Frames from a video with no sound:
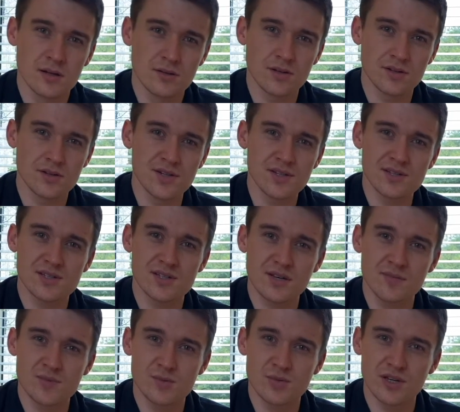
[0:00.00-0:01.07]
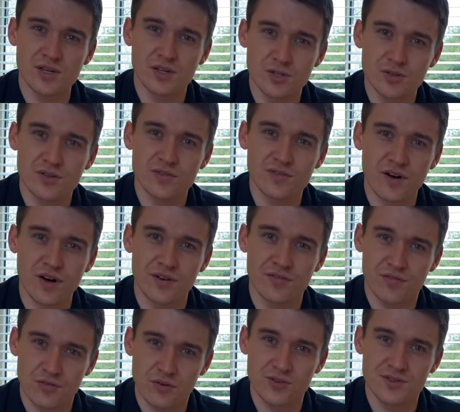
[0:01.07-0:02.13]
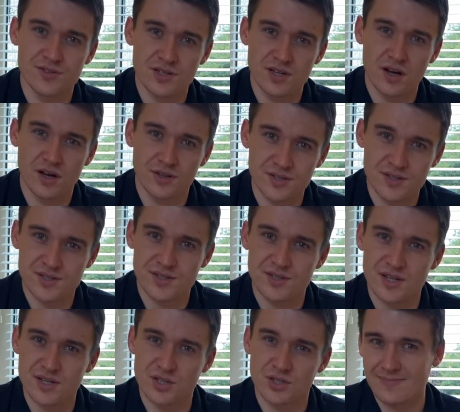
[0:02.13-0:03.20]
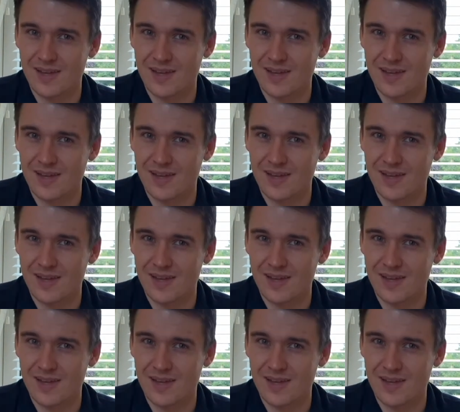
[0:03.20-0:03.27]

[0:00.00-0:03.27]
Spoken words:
there didn't seem to be a unified front on this decision.